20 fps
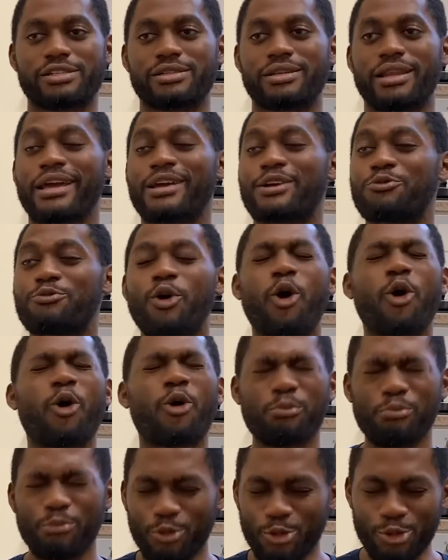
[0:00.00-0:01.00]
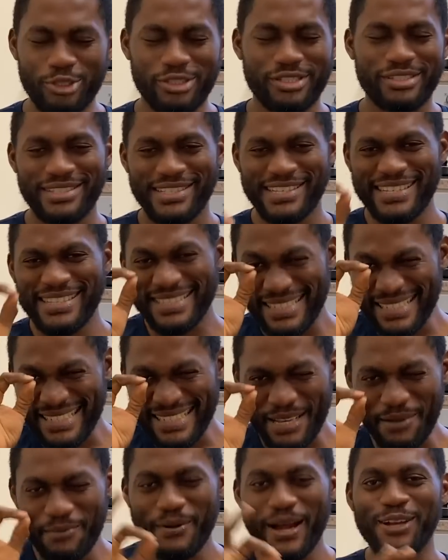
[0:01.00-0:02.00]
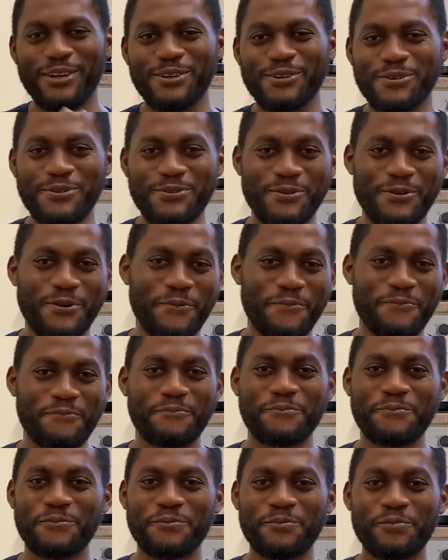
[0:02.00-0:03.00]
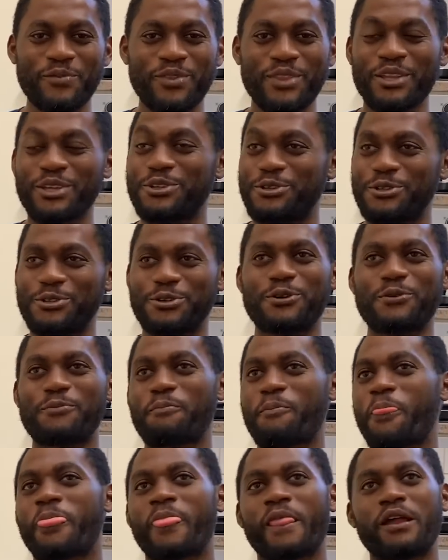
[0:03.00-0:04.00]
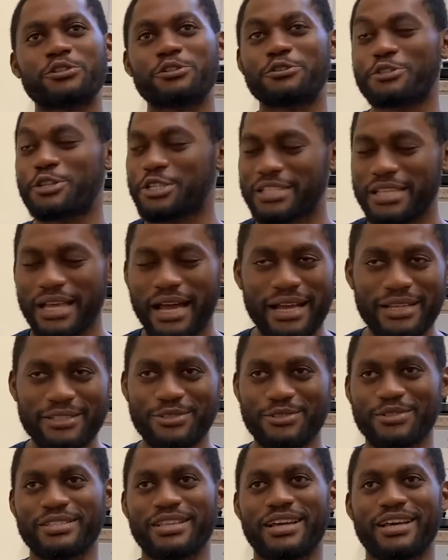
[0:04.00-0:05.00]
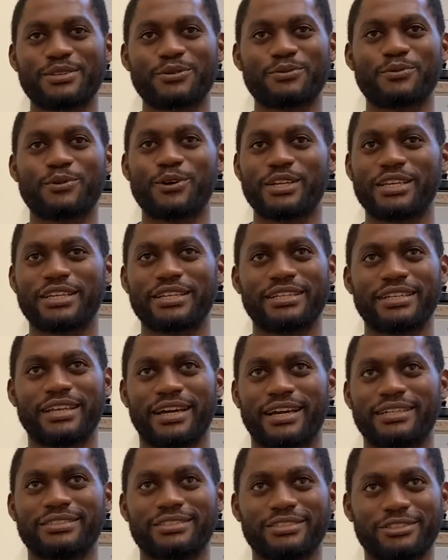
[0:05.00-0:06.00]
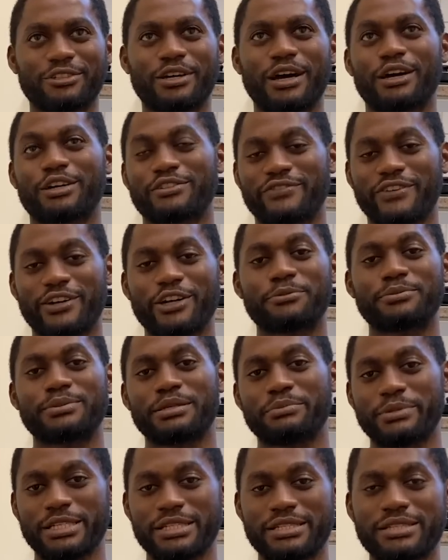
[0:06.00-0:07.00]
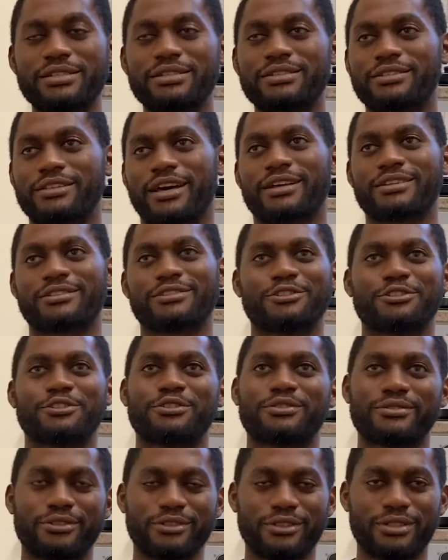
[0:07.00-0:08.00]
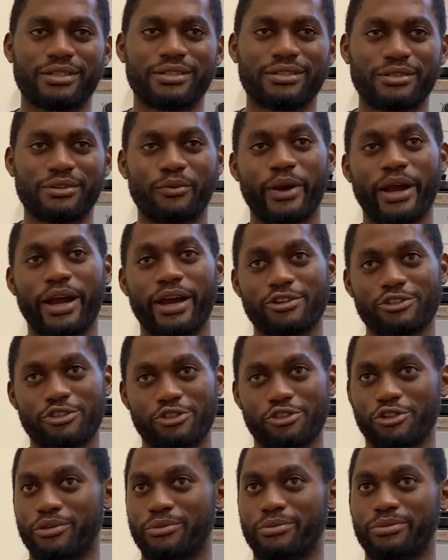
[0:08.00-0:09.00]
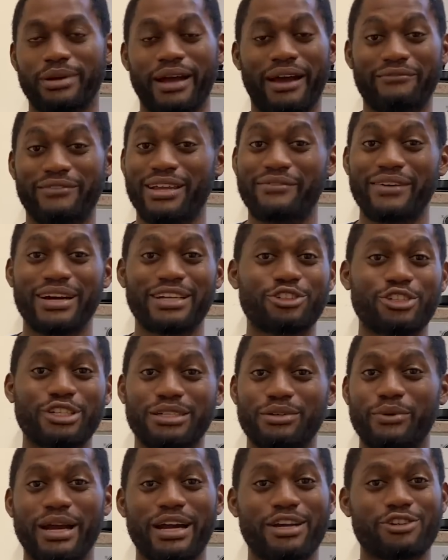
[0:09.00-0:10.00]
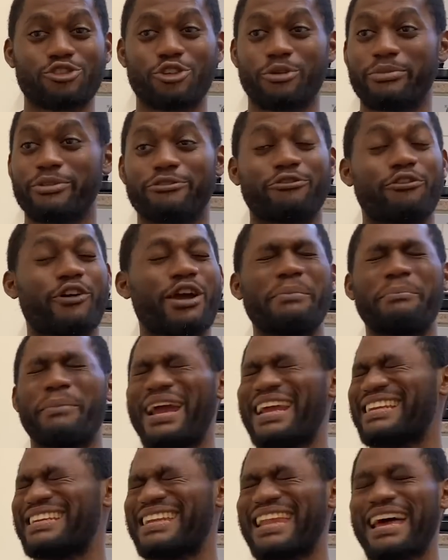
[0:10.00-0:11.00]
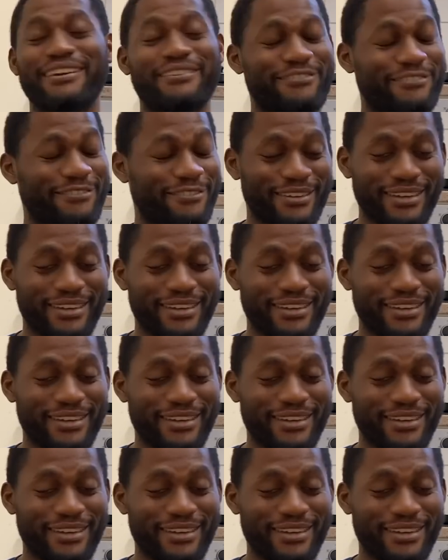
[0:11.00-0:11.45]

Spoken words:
Like, almost. Nearby local, So we just had to start working, and I was very optimistic that, okay, warehouse job. I've never done a warehouse job before in my life.